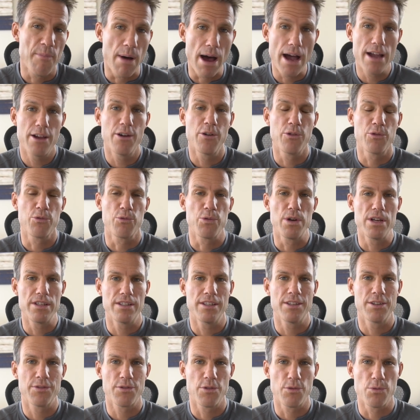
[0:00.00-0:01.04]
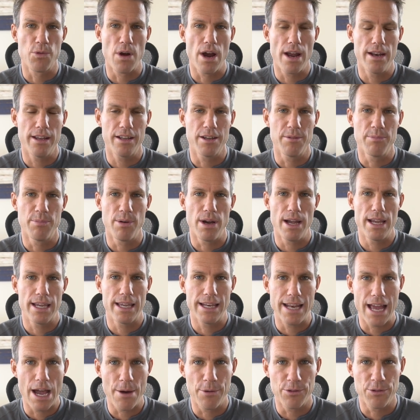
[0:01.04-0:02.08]
my own reasons for riding a bike
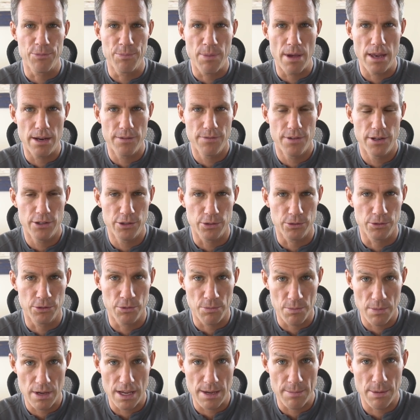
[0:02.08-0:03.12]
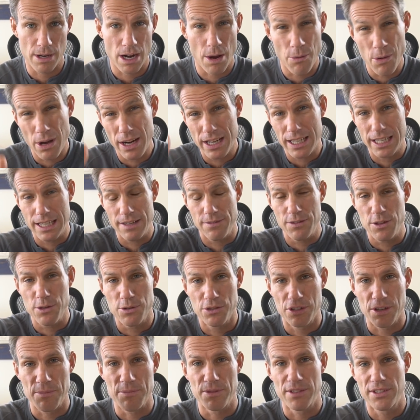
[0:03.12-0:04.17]
and how it's beneficial to me, but I wanna give you
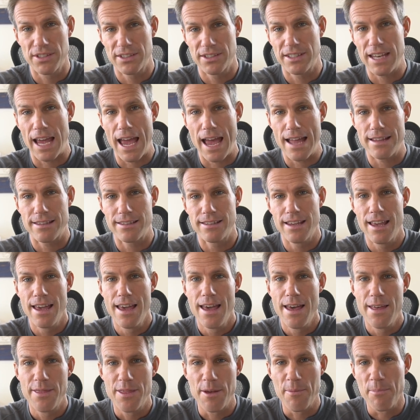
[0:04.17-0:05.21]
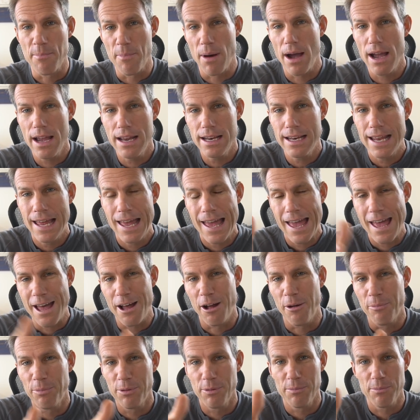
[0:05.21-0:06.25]
some stats that might
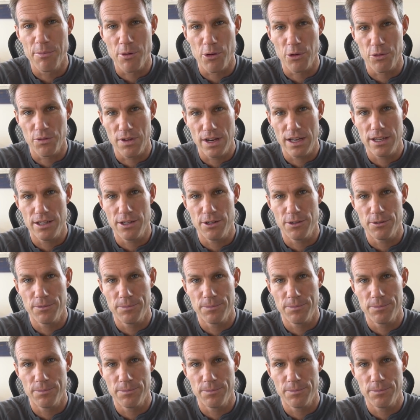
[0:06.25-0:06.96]
help motivate you.